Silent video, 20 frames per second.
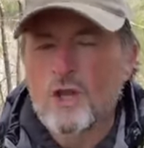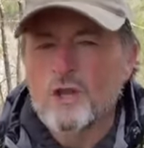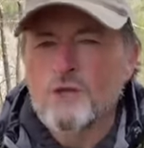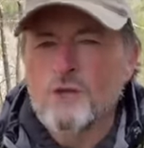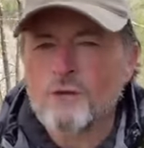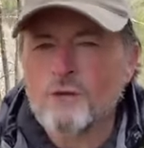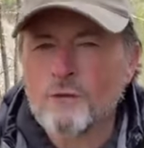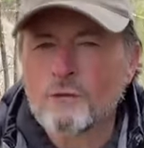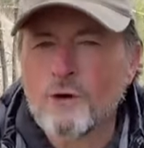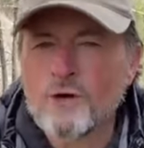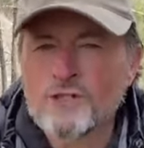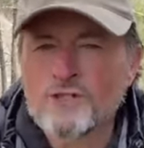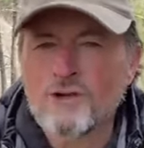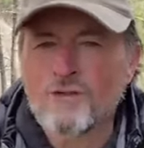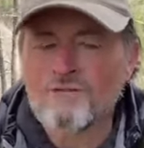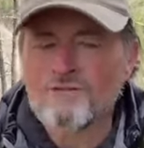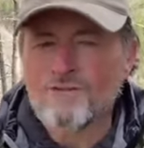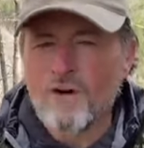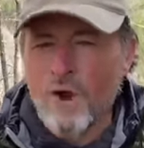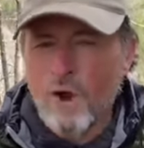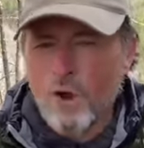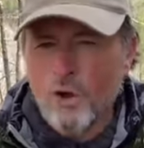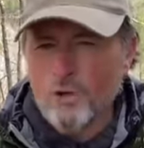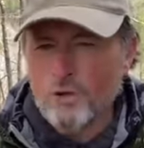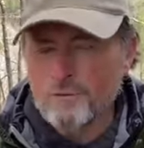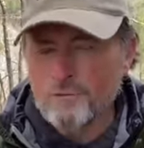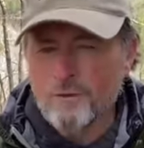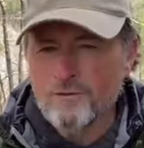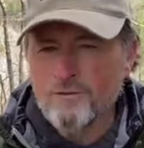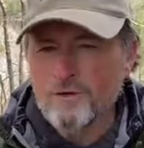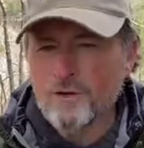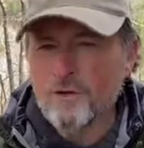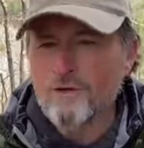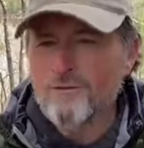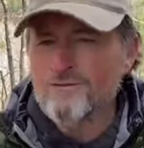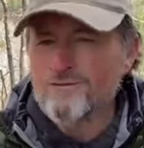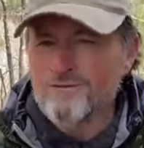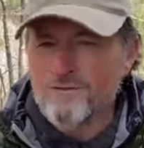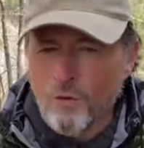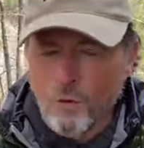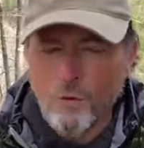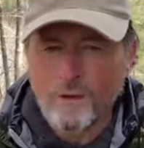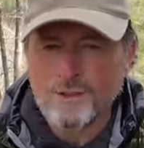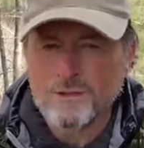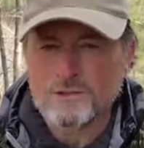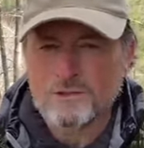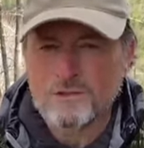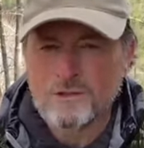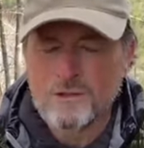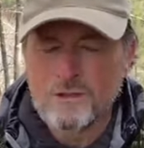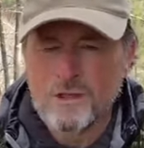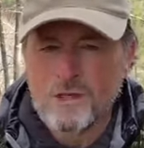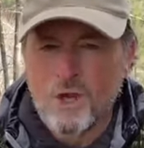You have to raise the volume of your voice.